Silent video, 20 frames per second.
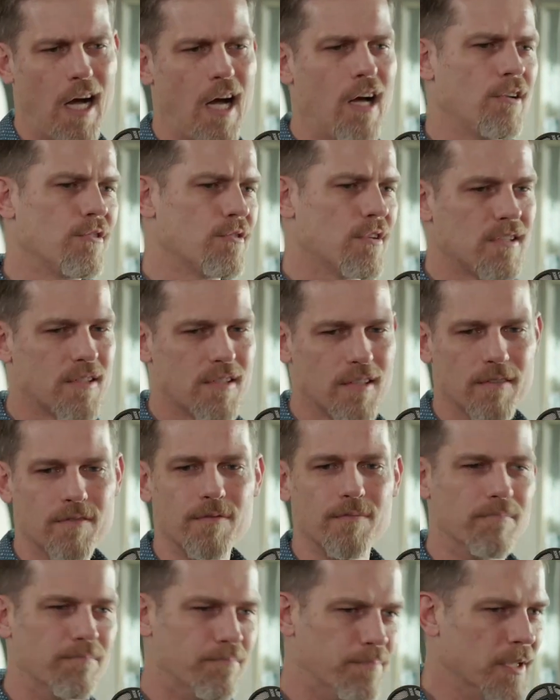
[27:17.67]
hundreds
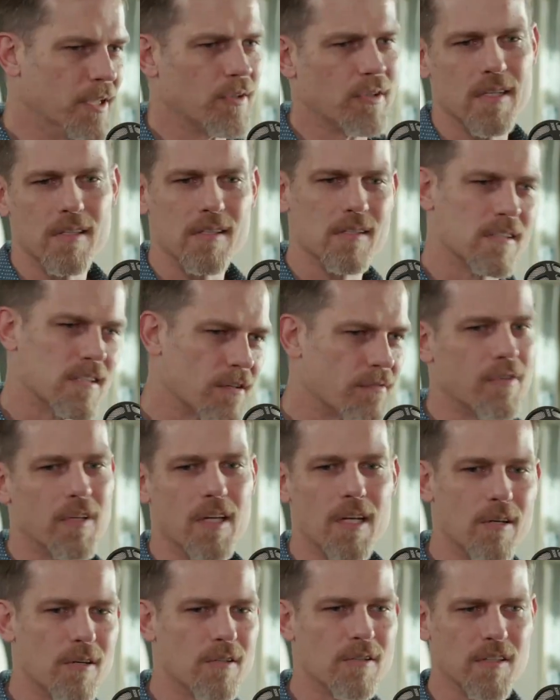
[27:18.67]
of billions of
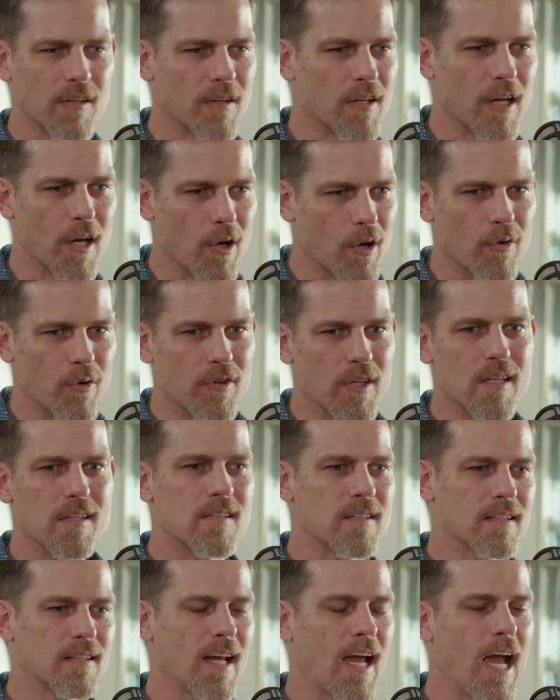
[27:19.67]
years ago
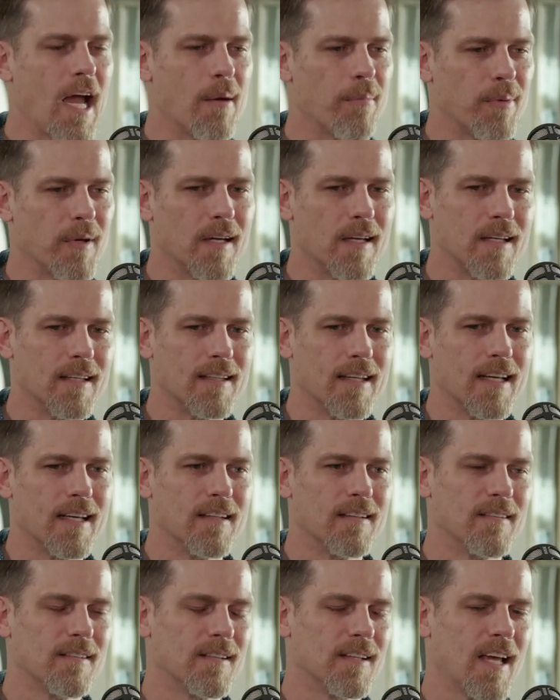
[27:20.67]
this happened,
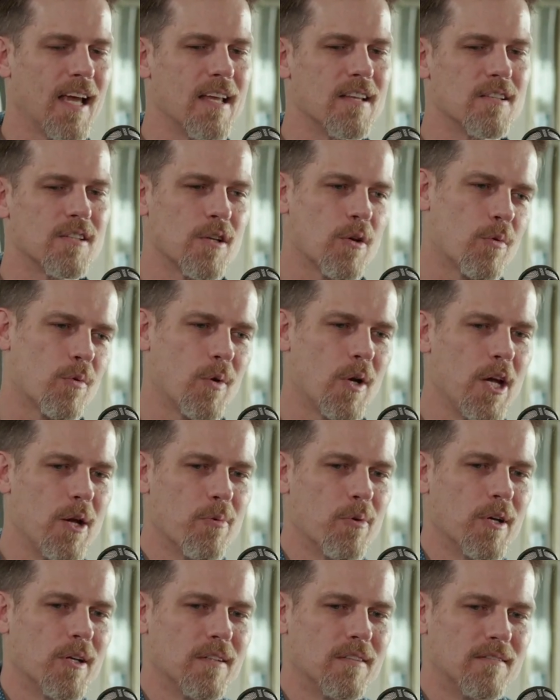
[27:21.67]
and so we
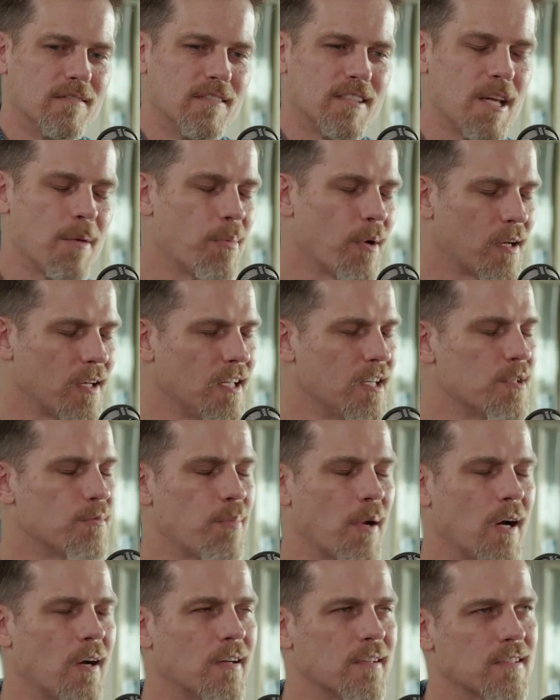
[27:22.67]
would typically as
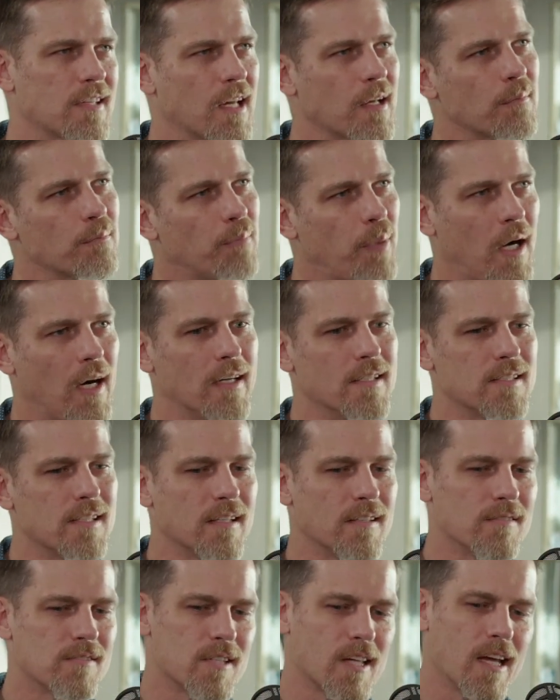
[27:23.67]
parents like pause it
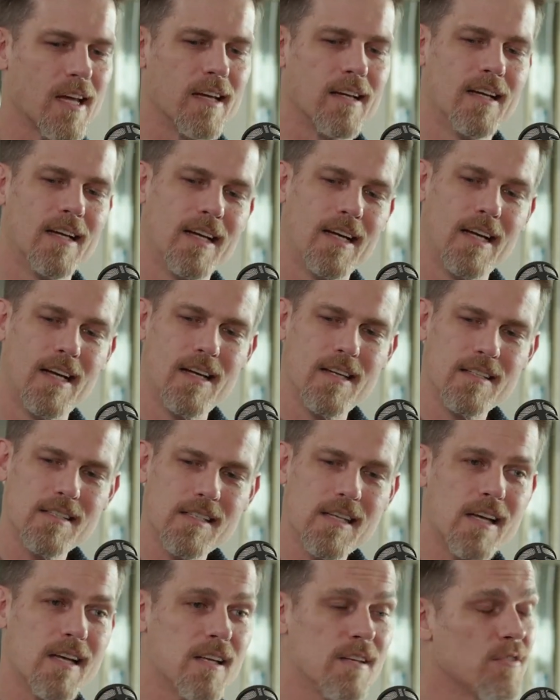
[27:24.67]
and say,
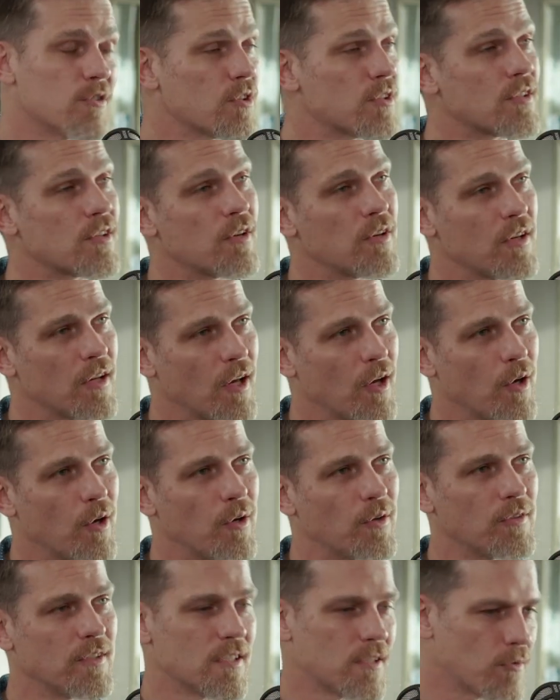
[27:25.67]
son, just so you
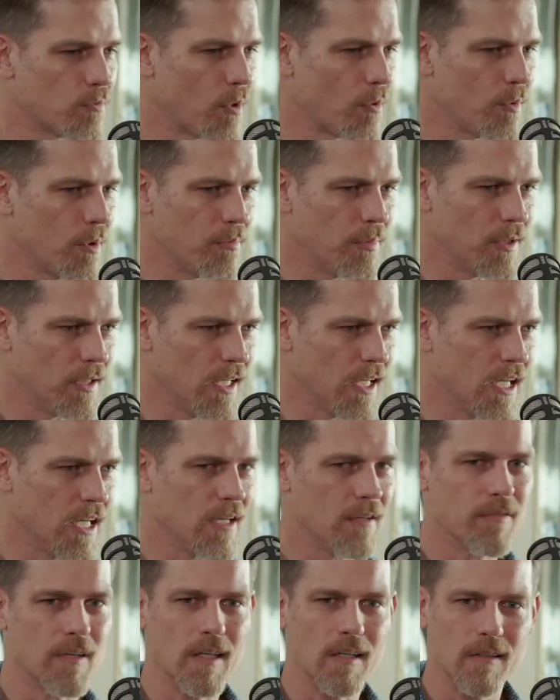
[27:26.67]
know, this is what we
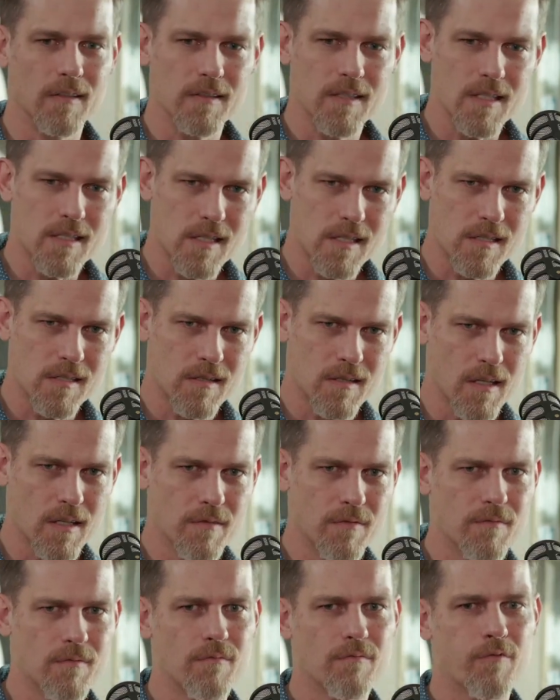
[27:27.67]
believe and this is
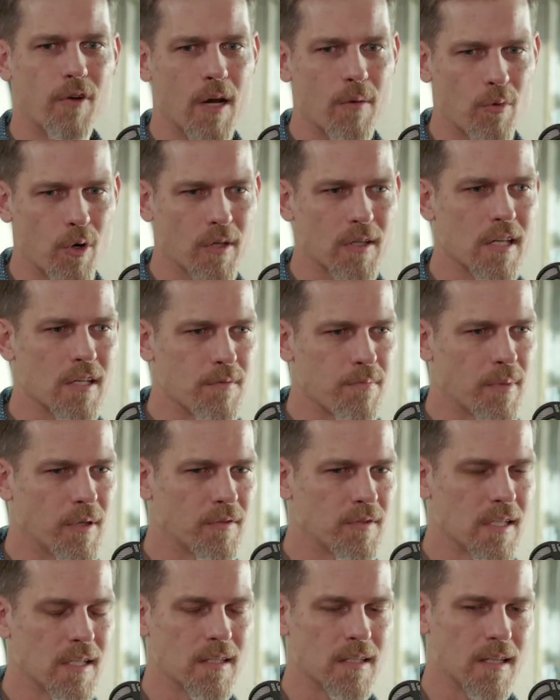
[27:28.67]
the framework that's
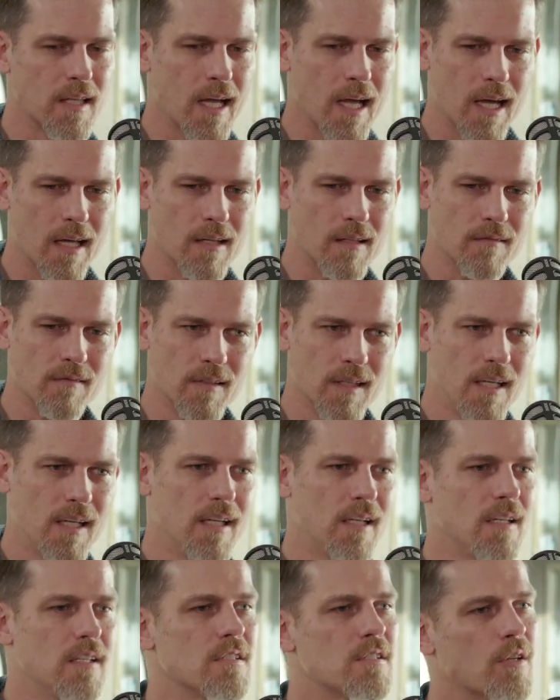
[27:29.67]
built into that, and
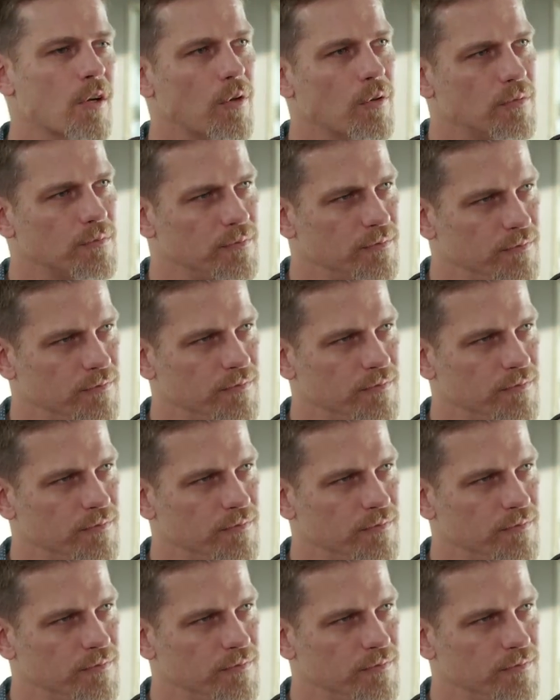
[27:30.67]
so